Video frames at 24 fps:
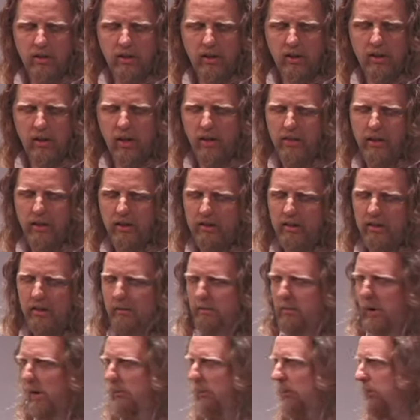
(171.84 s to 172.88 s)
I, I think
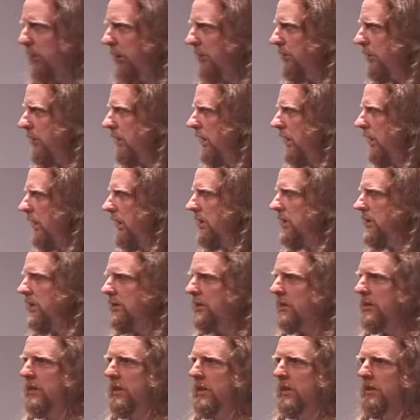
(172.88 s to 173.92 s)
that probably for
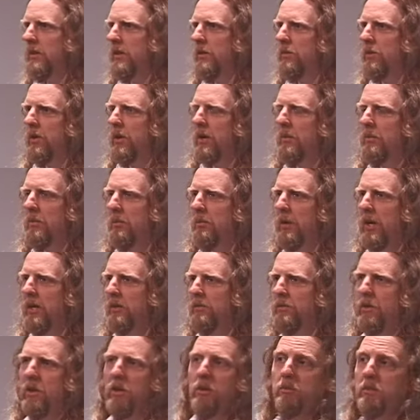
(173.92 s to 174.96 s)
teenagers it's easier for them to make
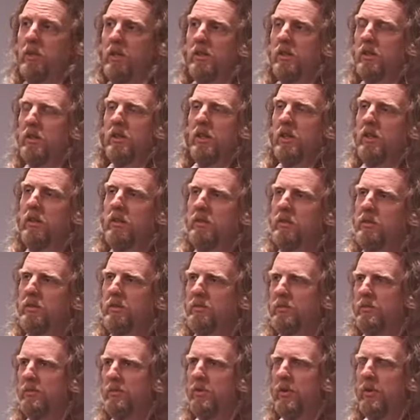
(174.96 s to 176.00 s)
a film than it is
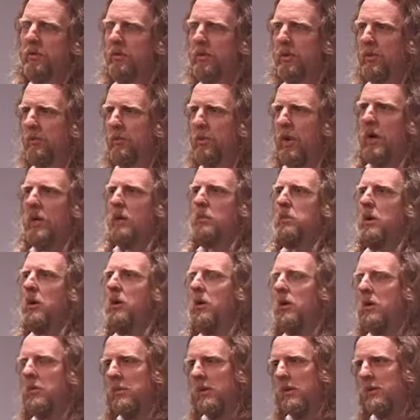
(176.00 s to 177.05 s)
from to write a
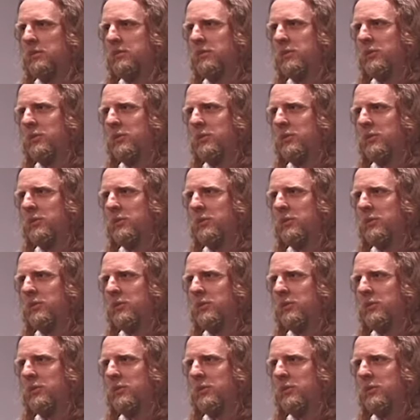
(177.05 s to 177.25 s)
poem or,